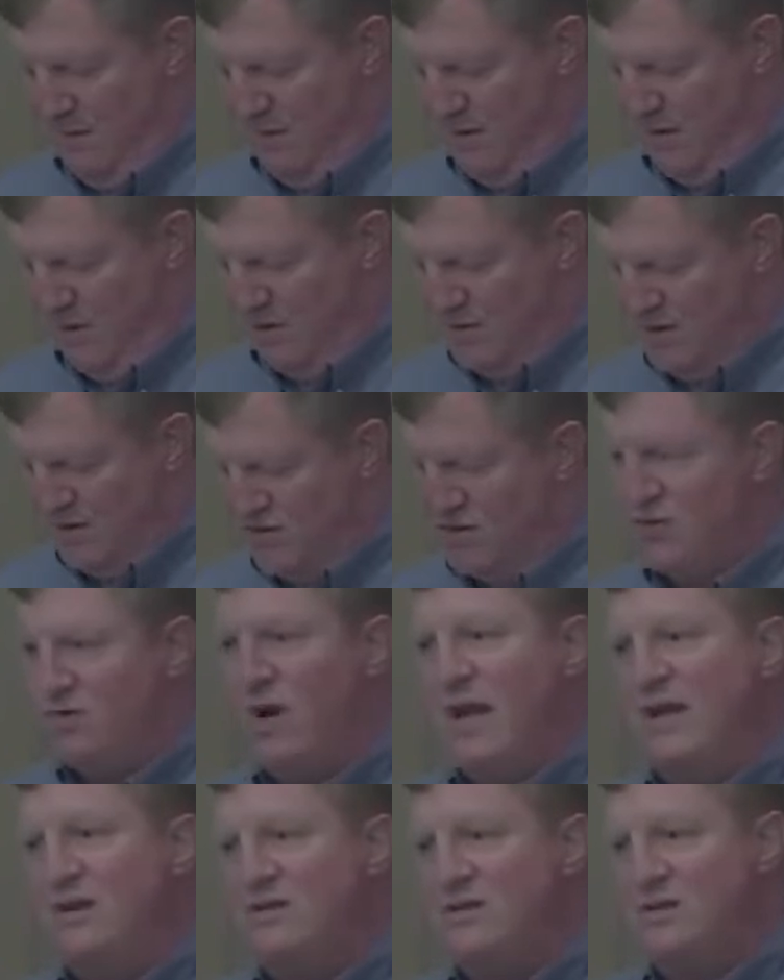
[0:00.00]
But there was a
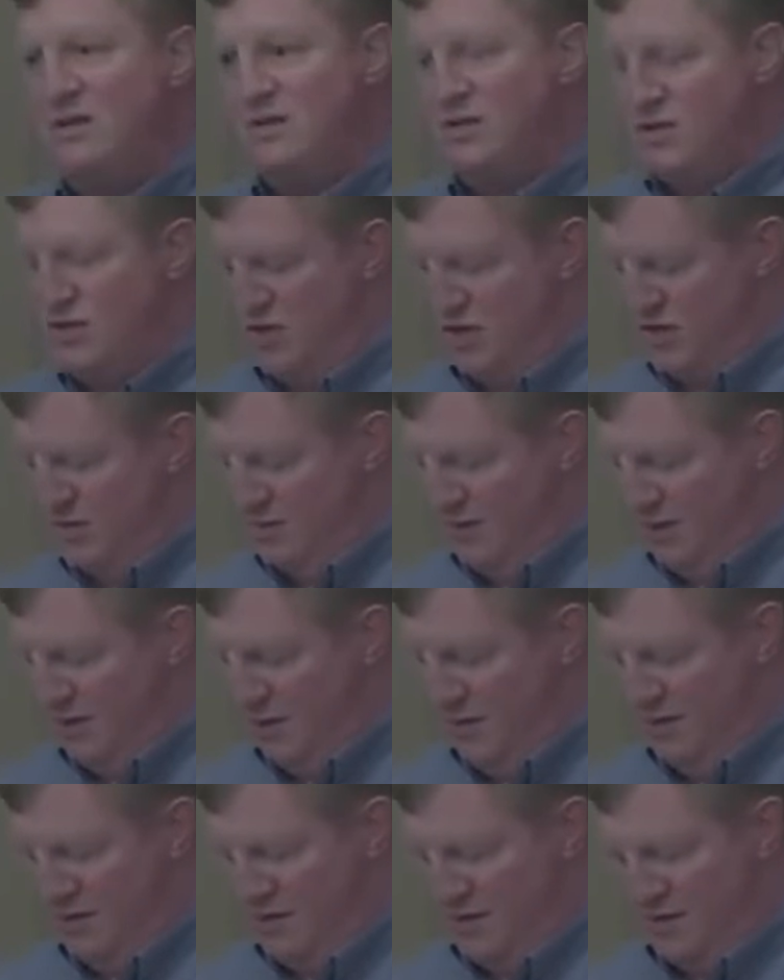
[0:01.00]
strangeness just
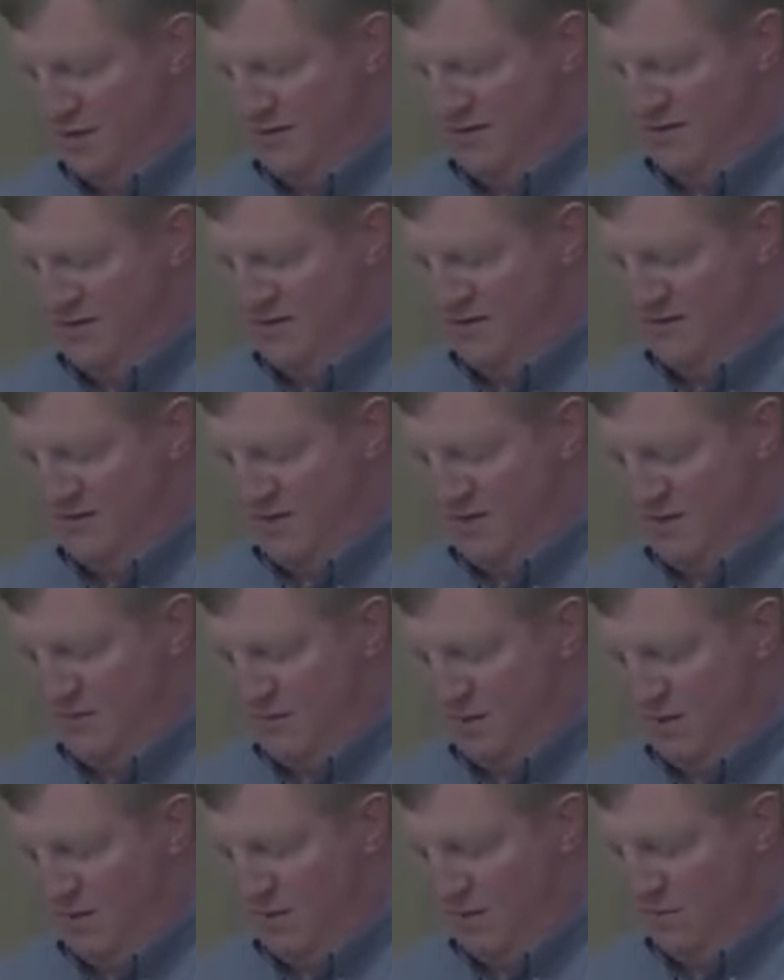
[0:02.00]
below the surface of these
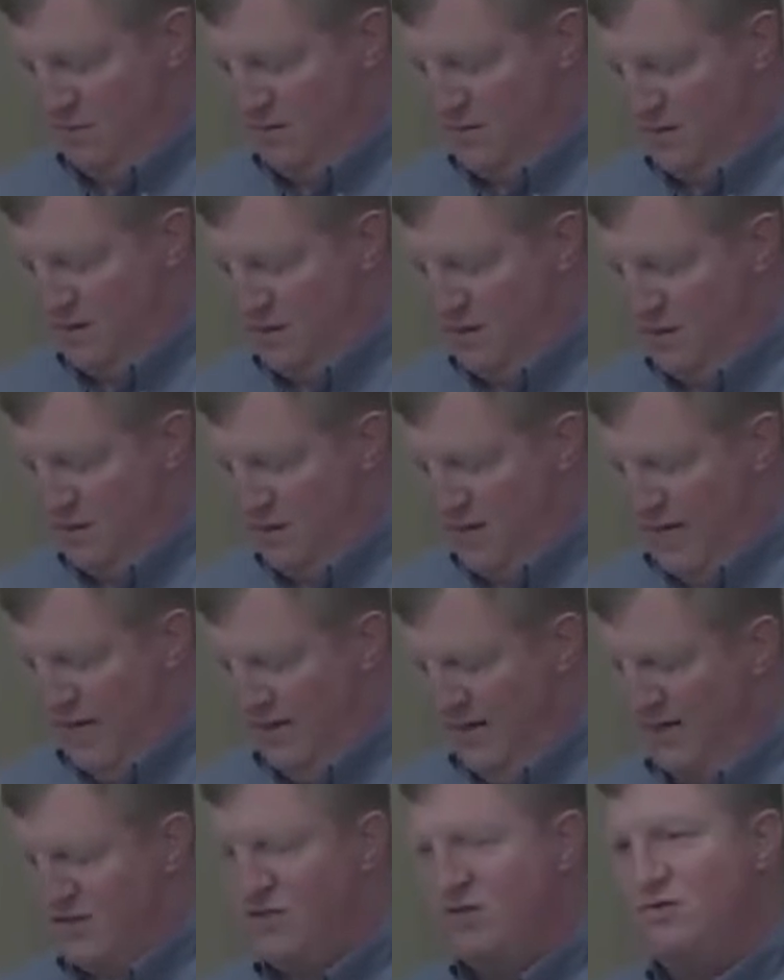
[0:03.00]
poems,
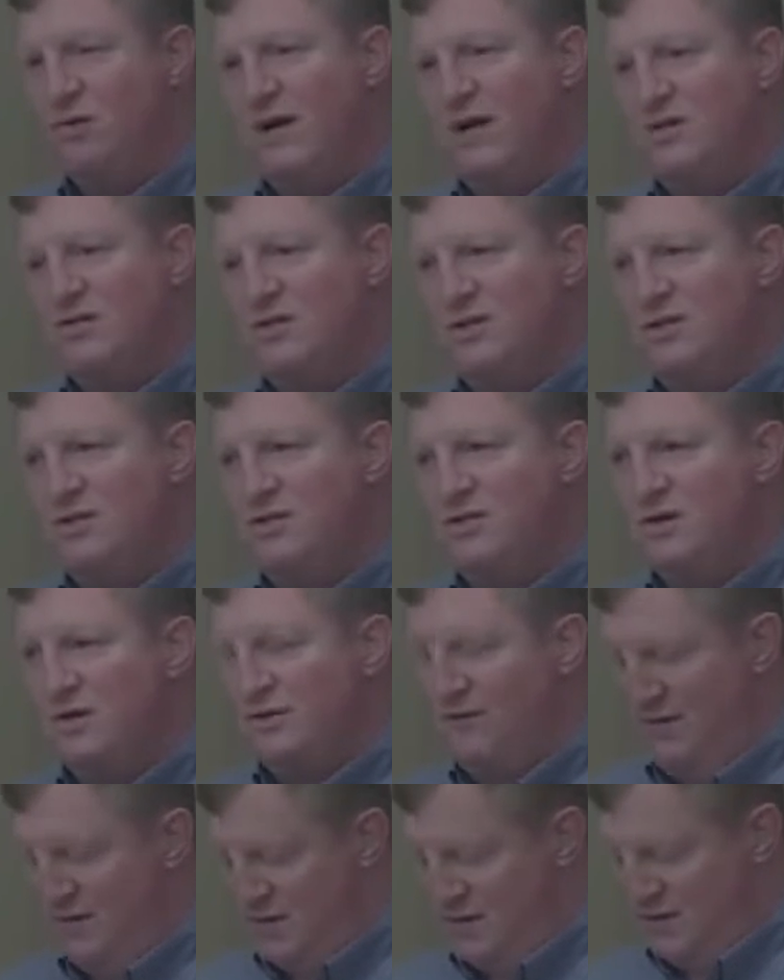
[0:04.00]
and that strangeness
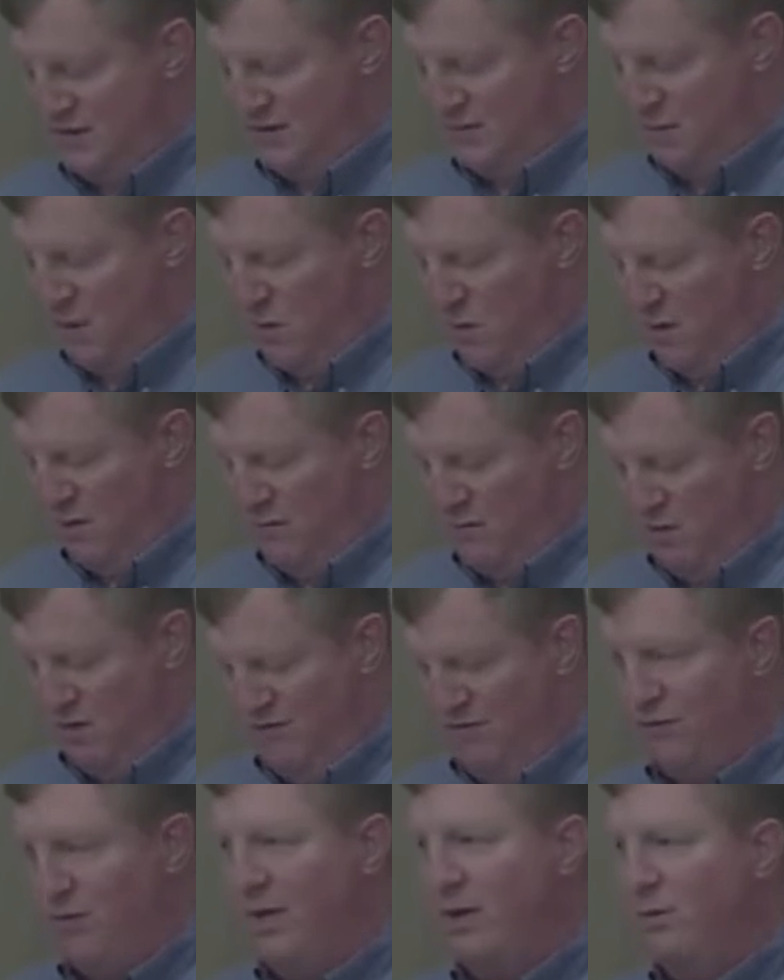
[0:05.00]
surfaces more and
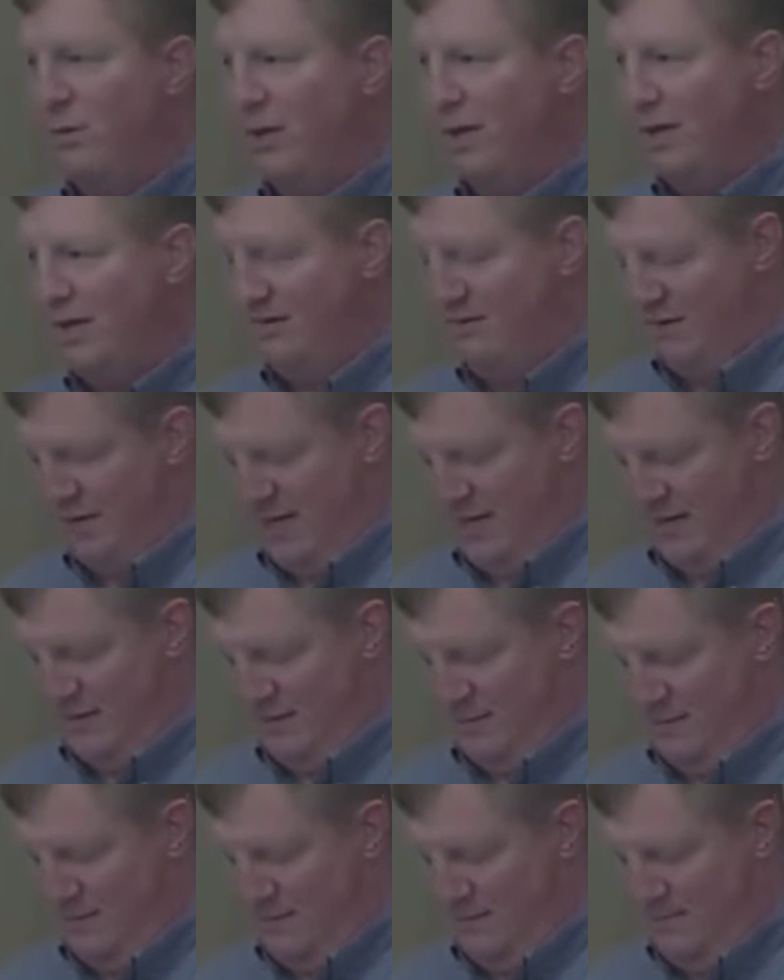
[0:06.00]
more frequently of late.